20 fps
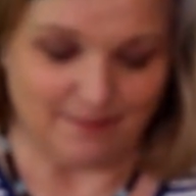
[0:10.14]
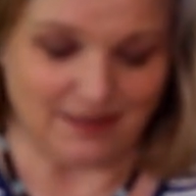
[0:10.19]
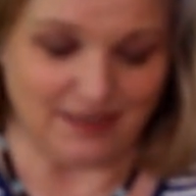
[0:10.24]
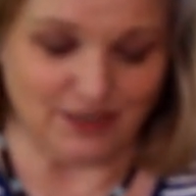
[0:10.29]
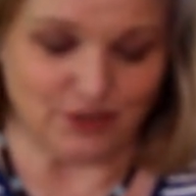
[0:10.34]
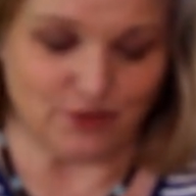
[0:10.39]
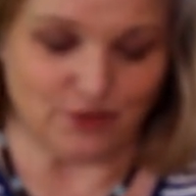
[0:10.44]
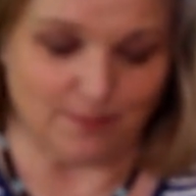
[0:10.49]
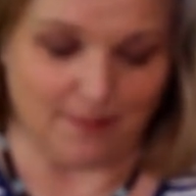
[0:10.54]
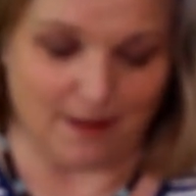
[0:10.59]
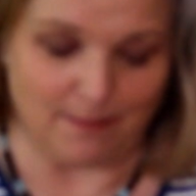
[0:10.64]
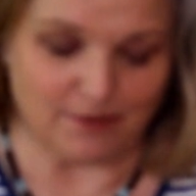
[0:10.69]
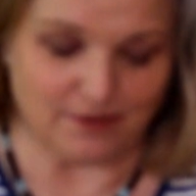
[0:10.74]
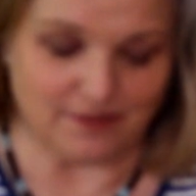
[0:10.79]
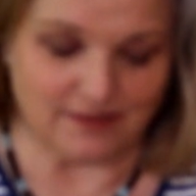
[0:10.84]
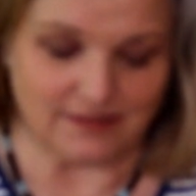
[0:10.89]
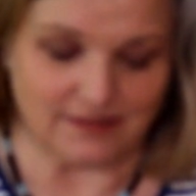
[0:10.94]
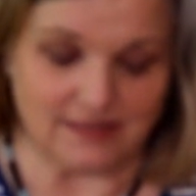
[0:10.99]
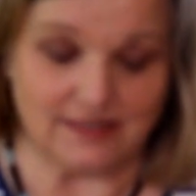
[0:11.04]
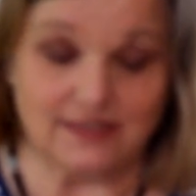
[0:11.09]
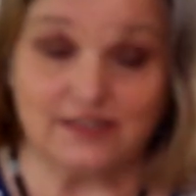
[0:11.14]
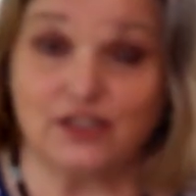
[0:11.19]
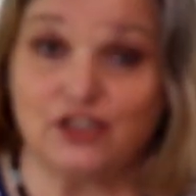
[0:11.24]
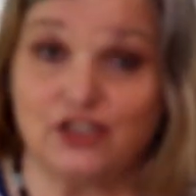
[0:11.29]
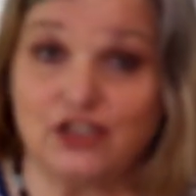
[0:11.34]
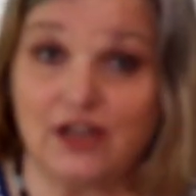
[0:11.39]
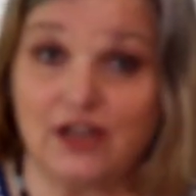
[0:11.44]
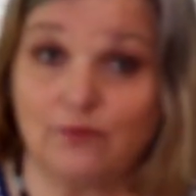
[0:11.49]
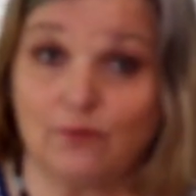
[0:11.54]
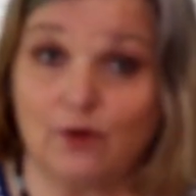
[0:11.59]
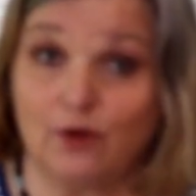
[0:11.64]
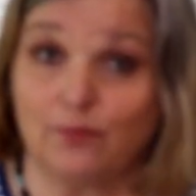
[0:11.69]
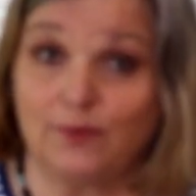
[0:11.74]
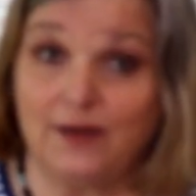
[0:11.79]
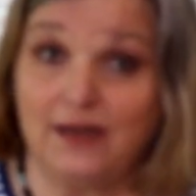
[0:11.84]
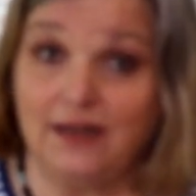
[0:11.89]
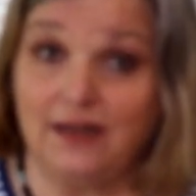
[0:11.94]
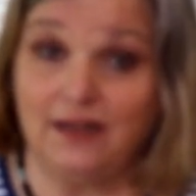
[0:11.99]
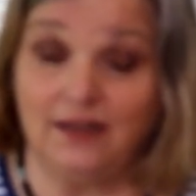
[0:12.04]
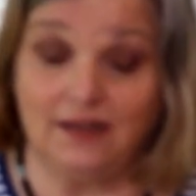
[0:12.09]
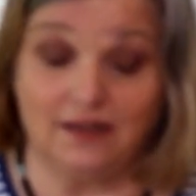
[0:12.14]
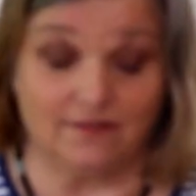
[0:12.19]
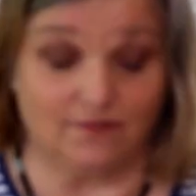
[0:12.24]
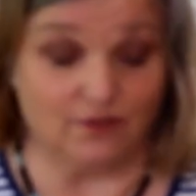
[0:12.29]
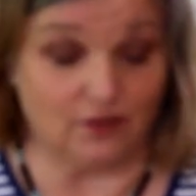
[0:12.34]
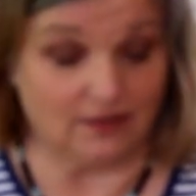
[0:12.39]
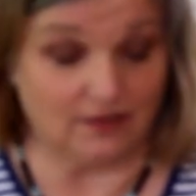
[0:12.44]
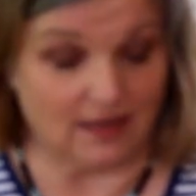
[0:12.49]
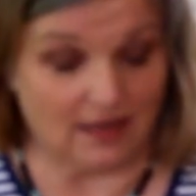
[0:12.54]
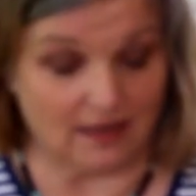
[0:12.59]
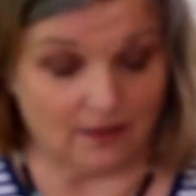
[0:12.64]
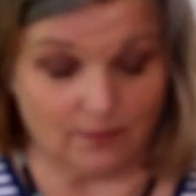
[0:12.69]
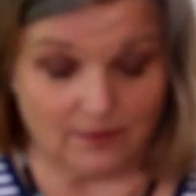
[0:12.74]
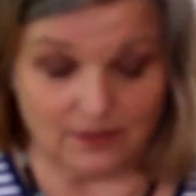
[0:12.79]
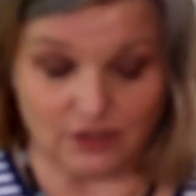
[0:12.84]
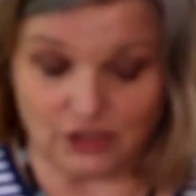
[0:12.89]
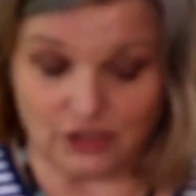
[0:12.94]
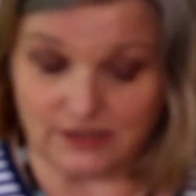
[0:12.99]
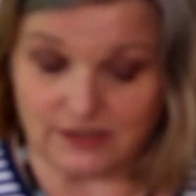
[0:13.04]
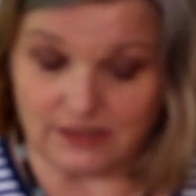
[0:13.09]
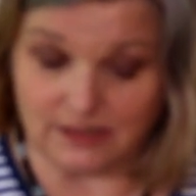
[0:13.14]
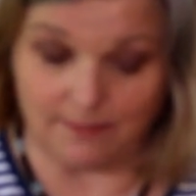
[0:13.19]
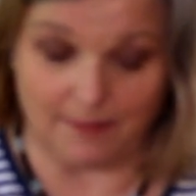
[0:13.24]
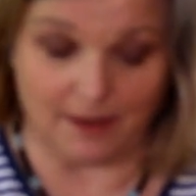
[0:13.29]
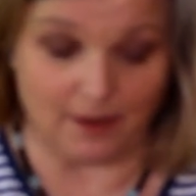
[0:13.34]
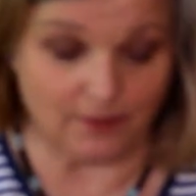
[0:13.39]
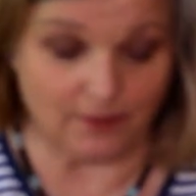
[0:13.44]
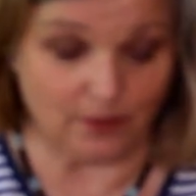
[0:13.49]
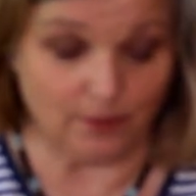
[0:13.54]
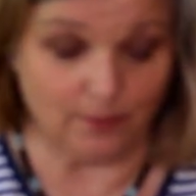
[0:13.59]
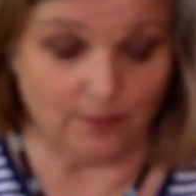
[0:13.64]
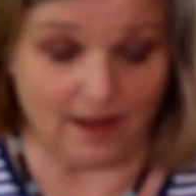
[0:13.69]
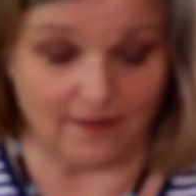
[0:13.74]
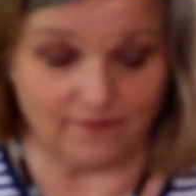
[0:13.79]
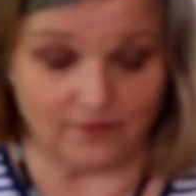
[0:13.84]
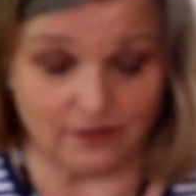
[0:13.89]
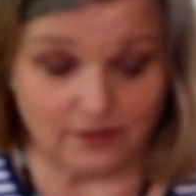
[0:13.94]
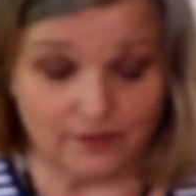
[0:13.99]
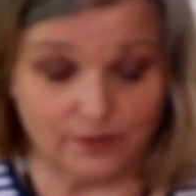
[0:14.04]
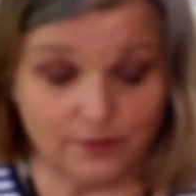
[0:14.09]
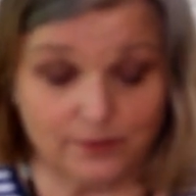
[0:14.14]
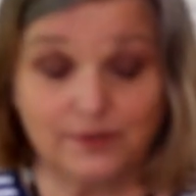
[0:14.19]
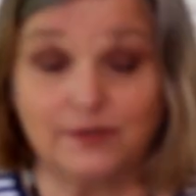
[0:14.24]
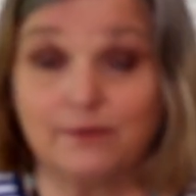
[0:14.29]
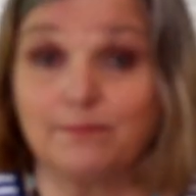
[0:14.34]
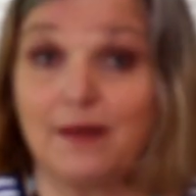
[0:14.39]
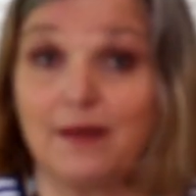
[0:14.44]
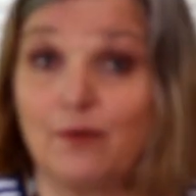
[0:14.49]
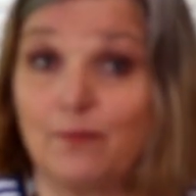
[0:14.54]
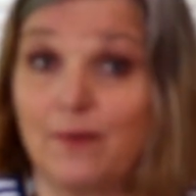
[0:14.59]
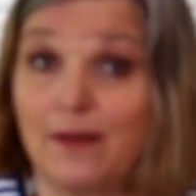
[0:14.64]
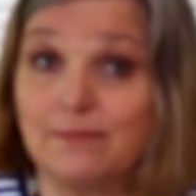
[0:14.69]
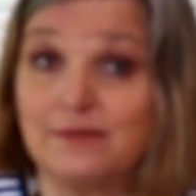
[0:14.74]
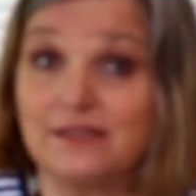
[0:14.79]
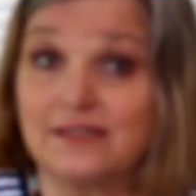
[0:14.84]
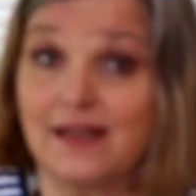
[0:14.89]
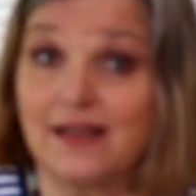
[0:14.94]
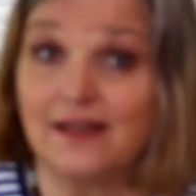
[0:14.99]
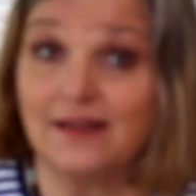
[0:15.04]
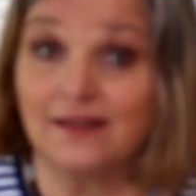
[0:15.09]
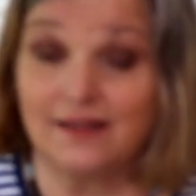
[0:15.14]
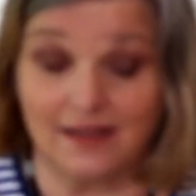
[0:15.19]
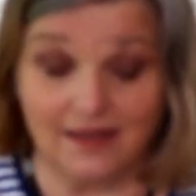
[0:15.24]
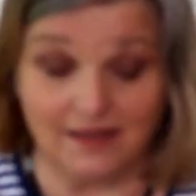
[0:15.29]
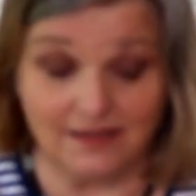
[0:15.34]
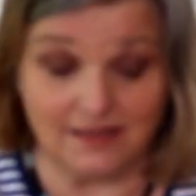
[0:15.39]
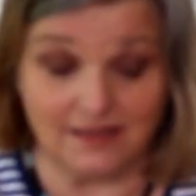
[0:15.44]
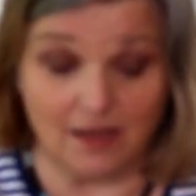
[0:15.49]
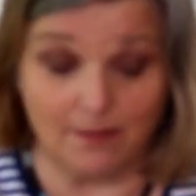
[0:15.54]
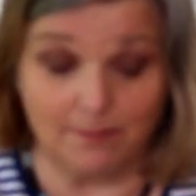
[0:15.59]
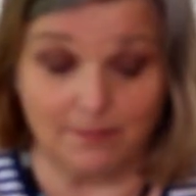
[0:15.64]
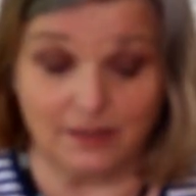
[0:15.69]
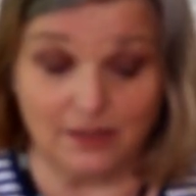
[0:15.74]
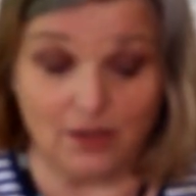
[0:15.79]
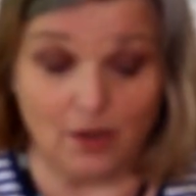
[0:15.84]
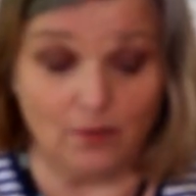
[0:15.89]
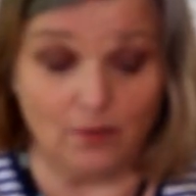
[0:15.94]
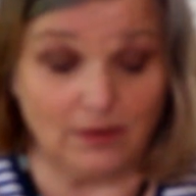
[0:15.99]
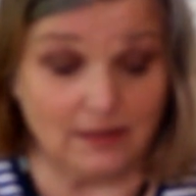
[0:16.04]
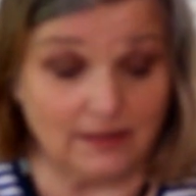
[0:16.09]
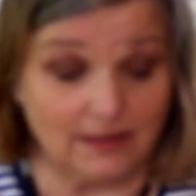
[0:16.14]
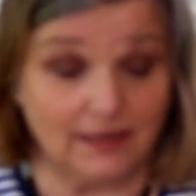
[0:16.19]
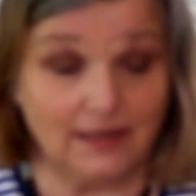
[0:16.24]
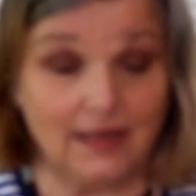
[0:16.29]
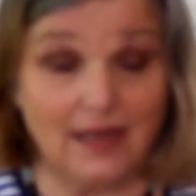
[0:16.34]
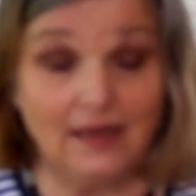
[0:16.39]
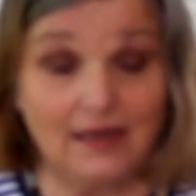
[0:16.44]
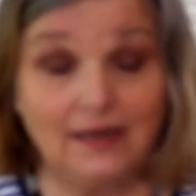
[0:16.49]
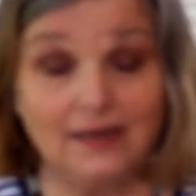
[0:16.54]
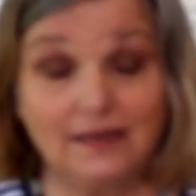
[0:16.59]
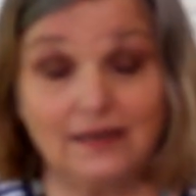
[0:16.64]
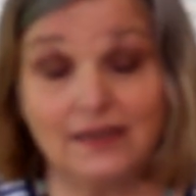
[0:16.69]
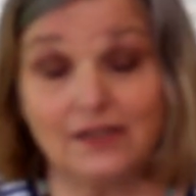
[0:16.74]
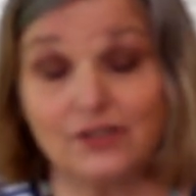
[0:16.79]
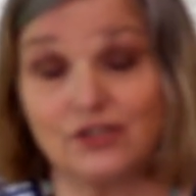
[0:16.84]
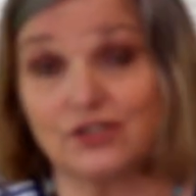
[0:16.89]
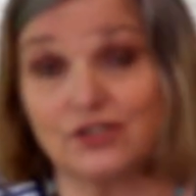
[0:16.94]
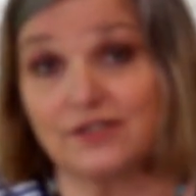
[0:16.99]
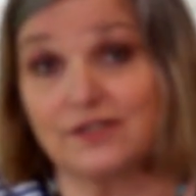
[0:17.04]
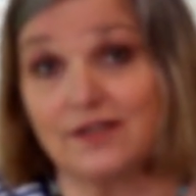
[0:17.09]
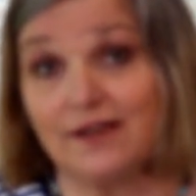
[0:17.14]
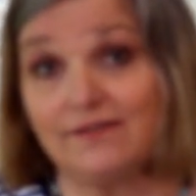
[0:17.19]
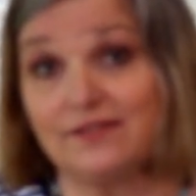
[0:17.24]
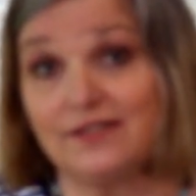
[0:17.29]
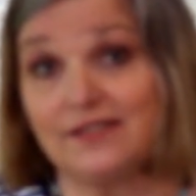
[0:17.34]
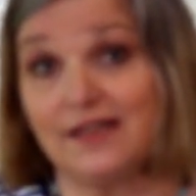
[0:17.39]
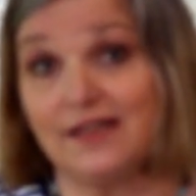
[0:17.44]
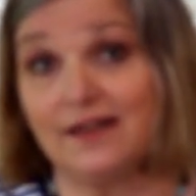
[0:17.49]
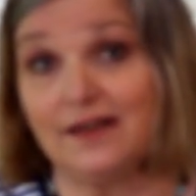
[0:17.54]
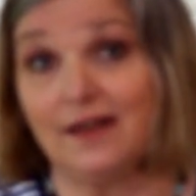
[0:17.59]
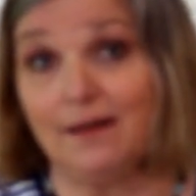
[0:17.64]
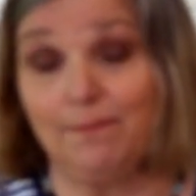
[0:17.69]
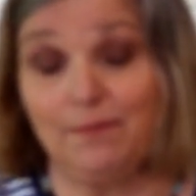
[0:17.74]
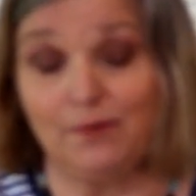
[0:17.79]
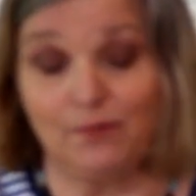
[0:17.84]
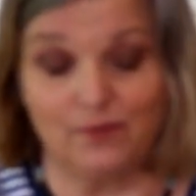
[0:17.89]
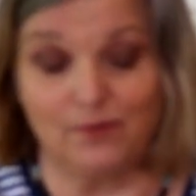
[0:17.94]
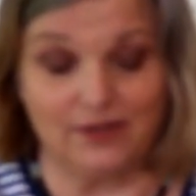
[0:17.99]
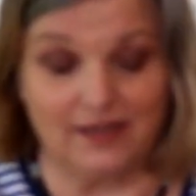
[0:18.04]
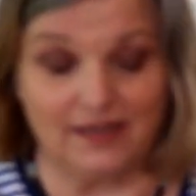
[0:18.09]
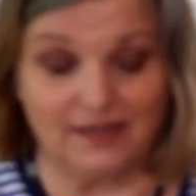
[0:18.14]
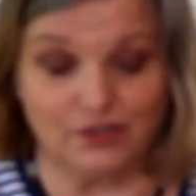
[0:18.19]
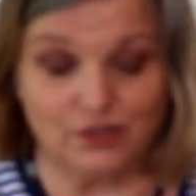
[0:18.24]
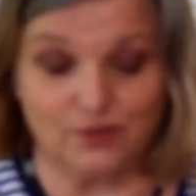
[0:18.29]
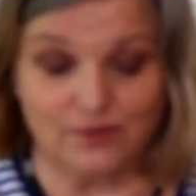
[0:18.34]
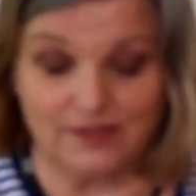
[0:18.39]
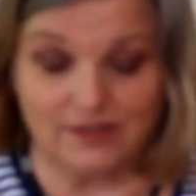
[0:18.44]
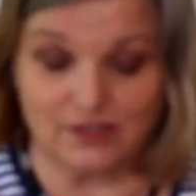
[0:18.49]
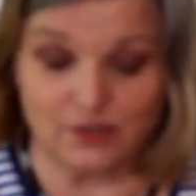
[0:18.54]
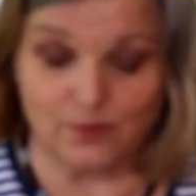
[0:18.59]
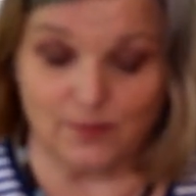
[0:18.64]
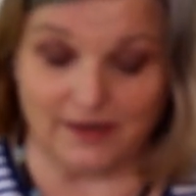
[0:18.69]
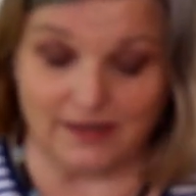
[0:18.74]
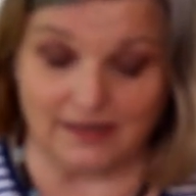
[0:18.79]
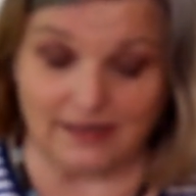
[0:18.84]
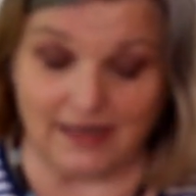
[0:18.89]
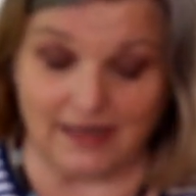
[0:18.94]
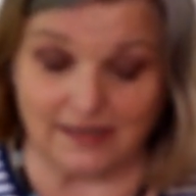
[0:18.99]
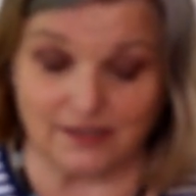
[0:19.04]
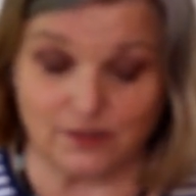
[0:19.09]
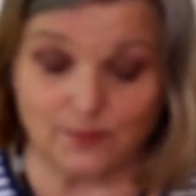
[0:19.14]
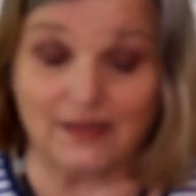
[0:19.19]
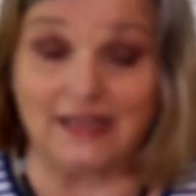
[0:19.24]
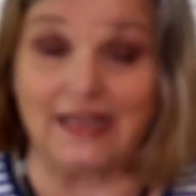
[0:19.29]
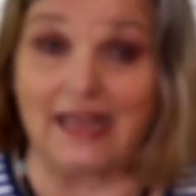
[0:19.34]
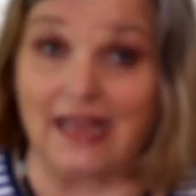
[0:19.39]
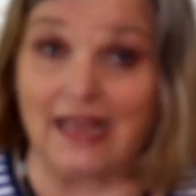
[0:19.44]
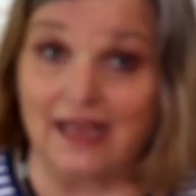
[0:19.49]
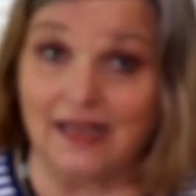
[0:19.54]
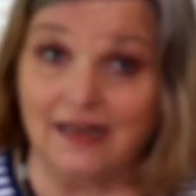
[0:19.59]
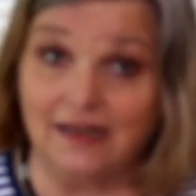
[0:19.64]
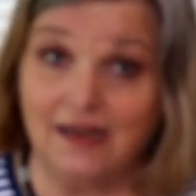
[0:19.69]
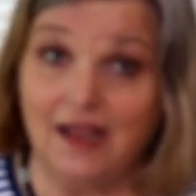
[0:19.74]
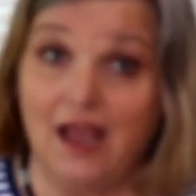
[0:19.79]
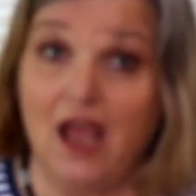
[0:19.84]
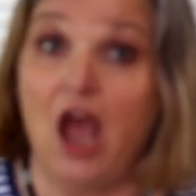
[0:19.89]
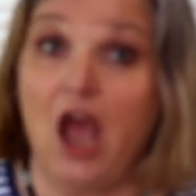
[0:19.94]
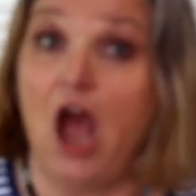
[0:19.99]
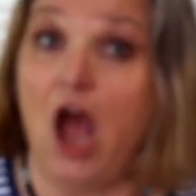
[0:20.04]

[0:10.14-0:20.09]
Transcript: Please remember this is a general reading and if you'd like one just about you, I've included my website link down below. Click on it, get yourself set up and we'll get to it as quickly as we can.